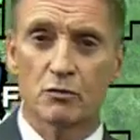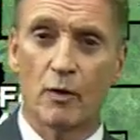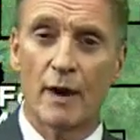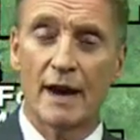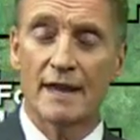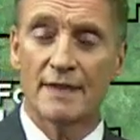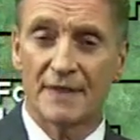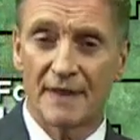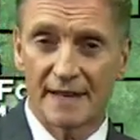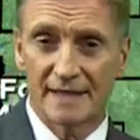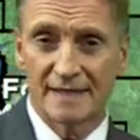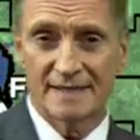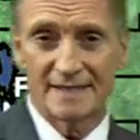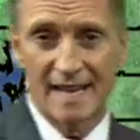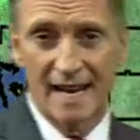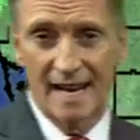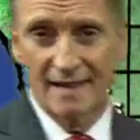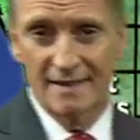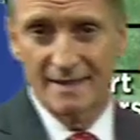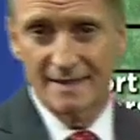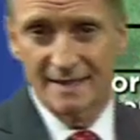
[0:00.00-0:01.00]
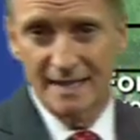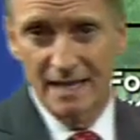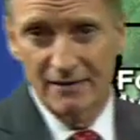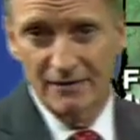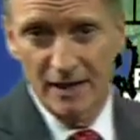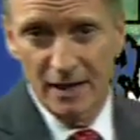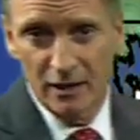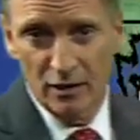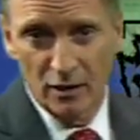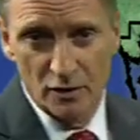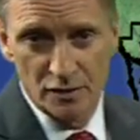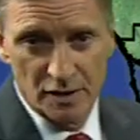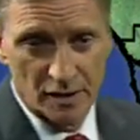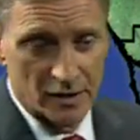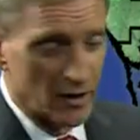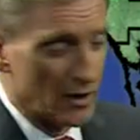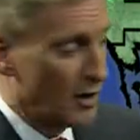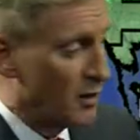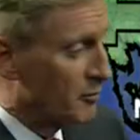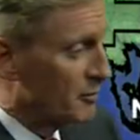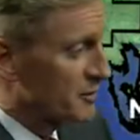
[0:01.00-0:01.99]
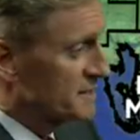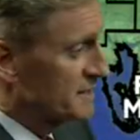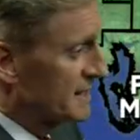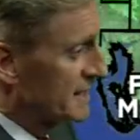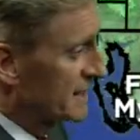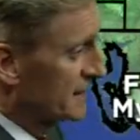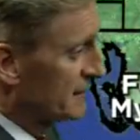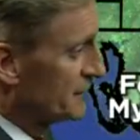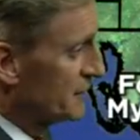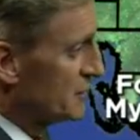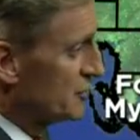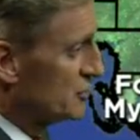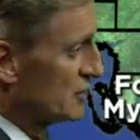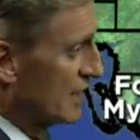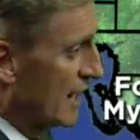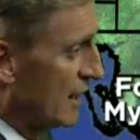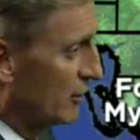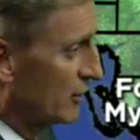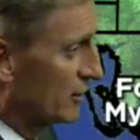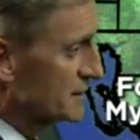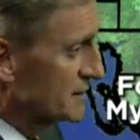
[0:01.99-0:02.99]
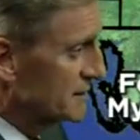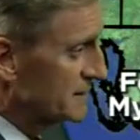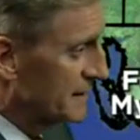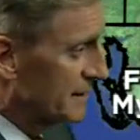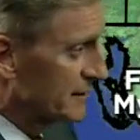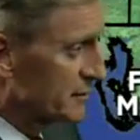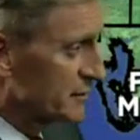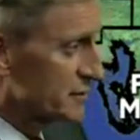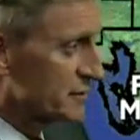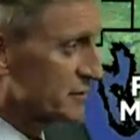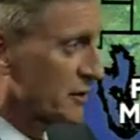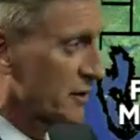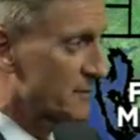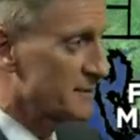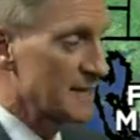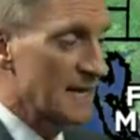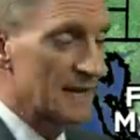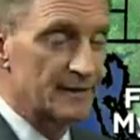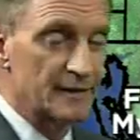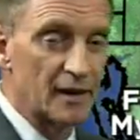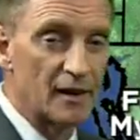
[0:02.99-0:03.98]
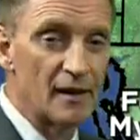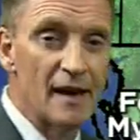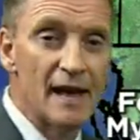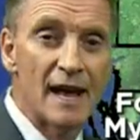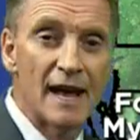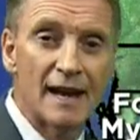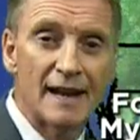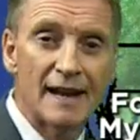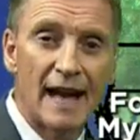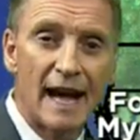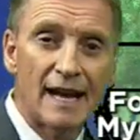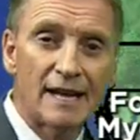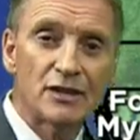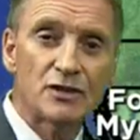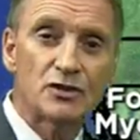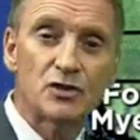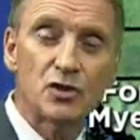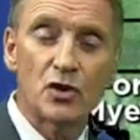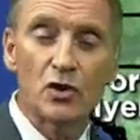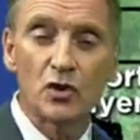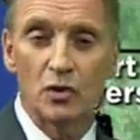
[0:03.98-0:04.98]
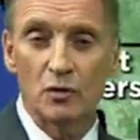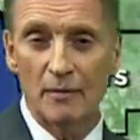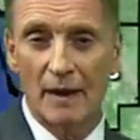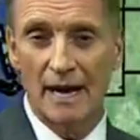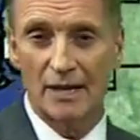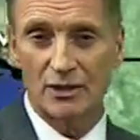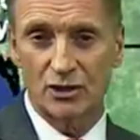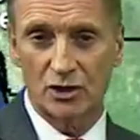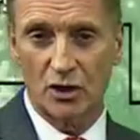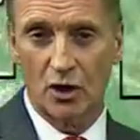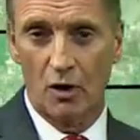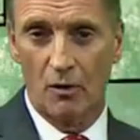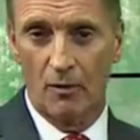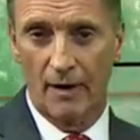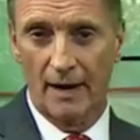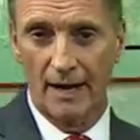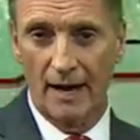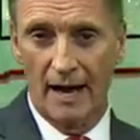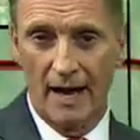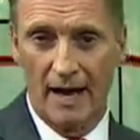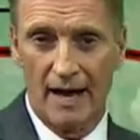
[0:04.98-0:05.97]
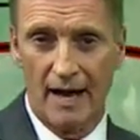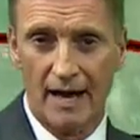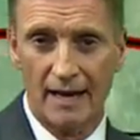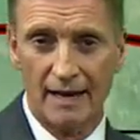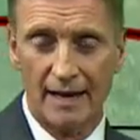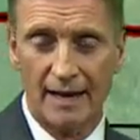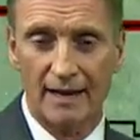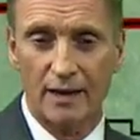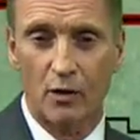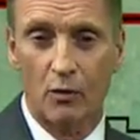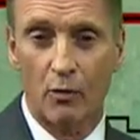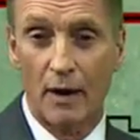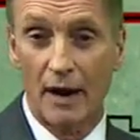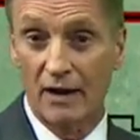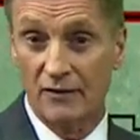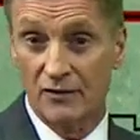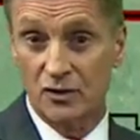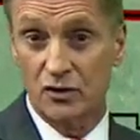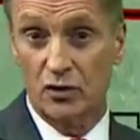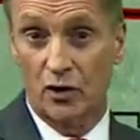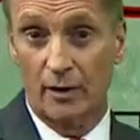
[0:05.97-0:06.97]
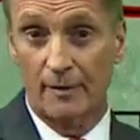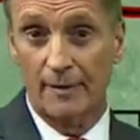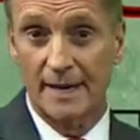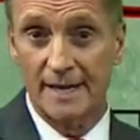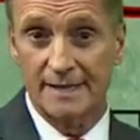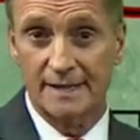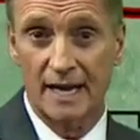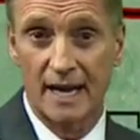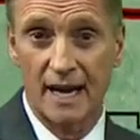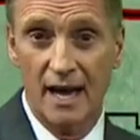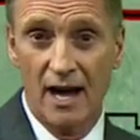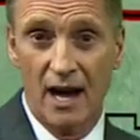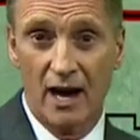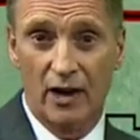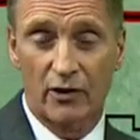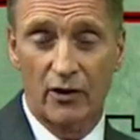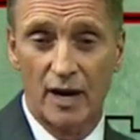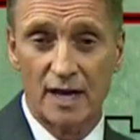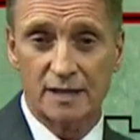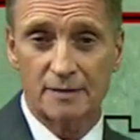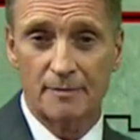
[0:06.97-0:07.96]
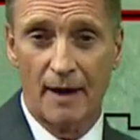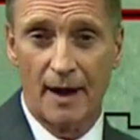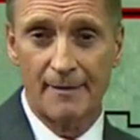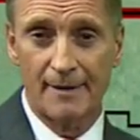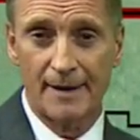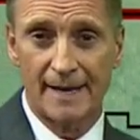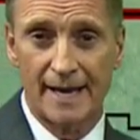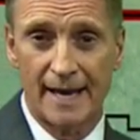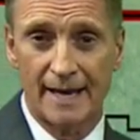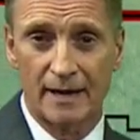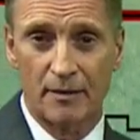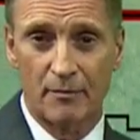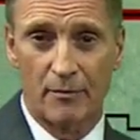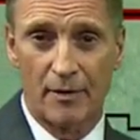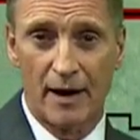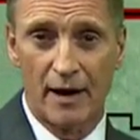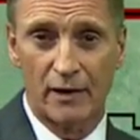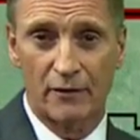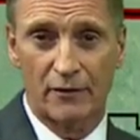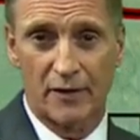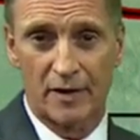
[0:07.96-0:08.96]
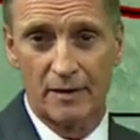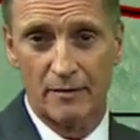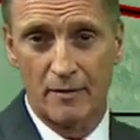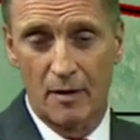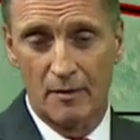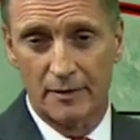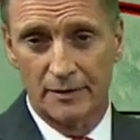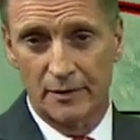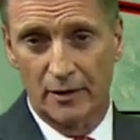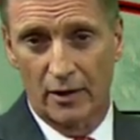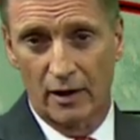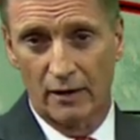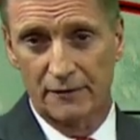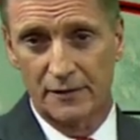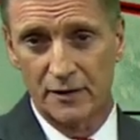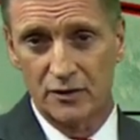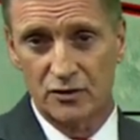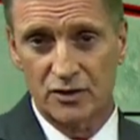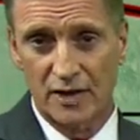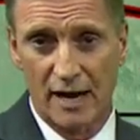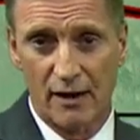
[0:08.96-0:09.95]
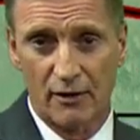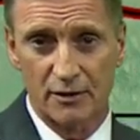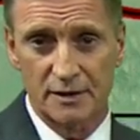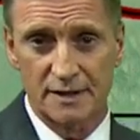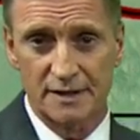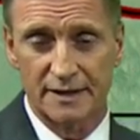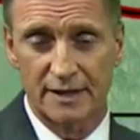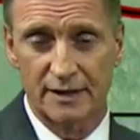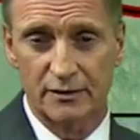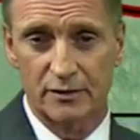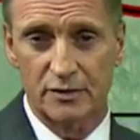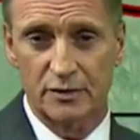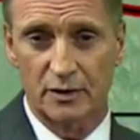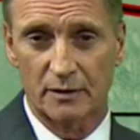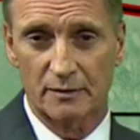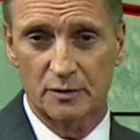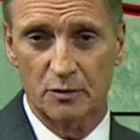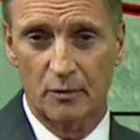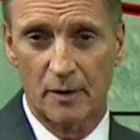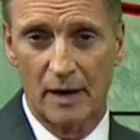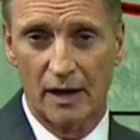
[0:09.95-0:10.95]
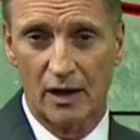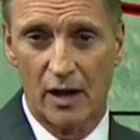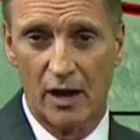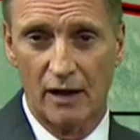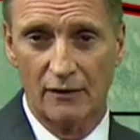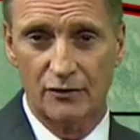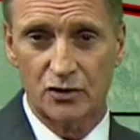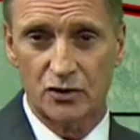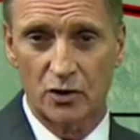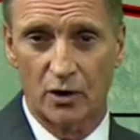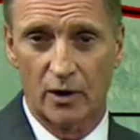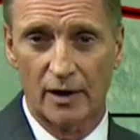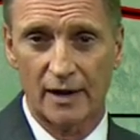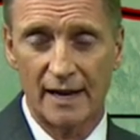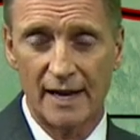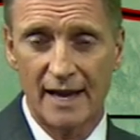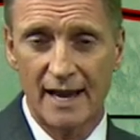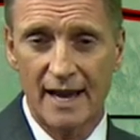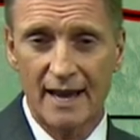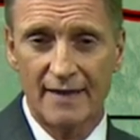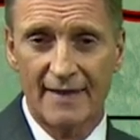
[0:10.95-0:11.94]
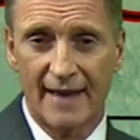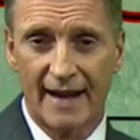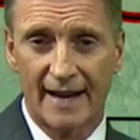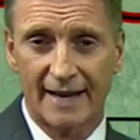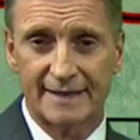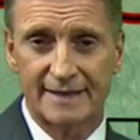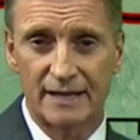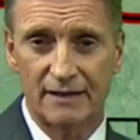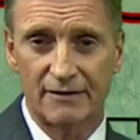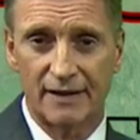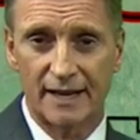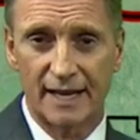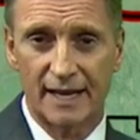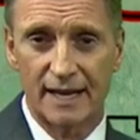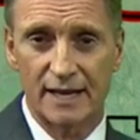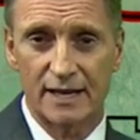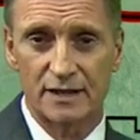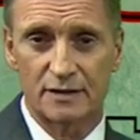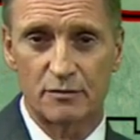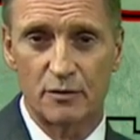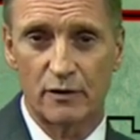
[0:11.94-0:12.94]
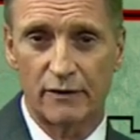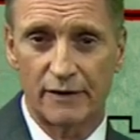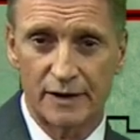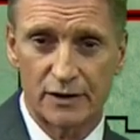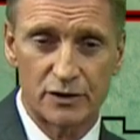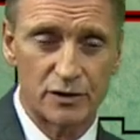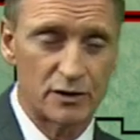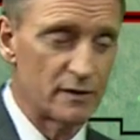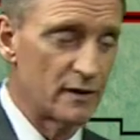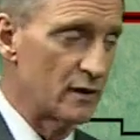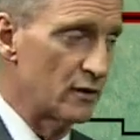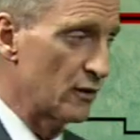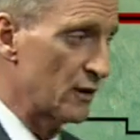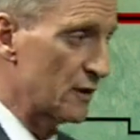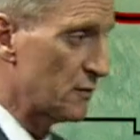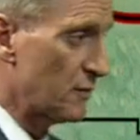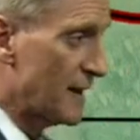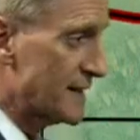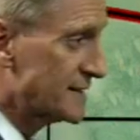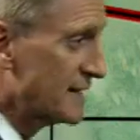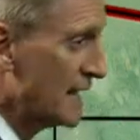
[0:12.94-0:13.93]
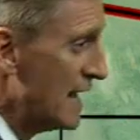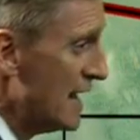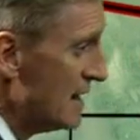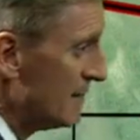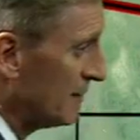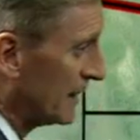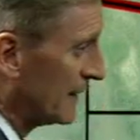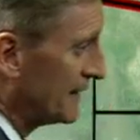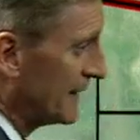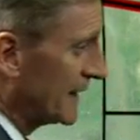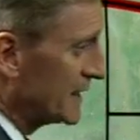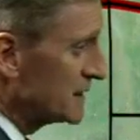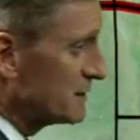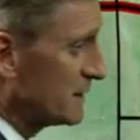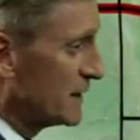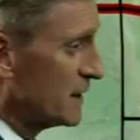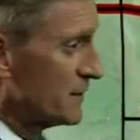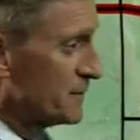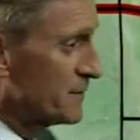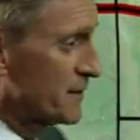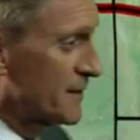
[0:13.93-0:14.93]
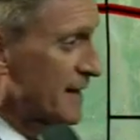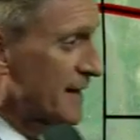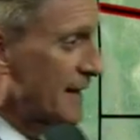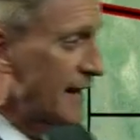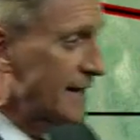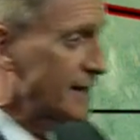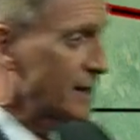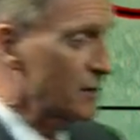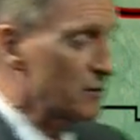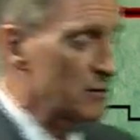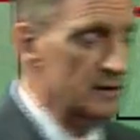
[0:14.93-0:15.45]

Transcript: the way things stand this evening. Closer to home, we're seeing a few showers and thunderstorms out there. Not too much going on in the way of storminess across Miami-Dade and Broward for the moment. There are a few showers and thunderstorms well offshore. That activity is moving to the northwest. But I think as we go through the night here,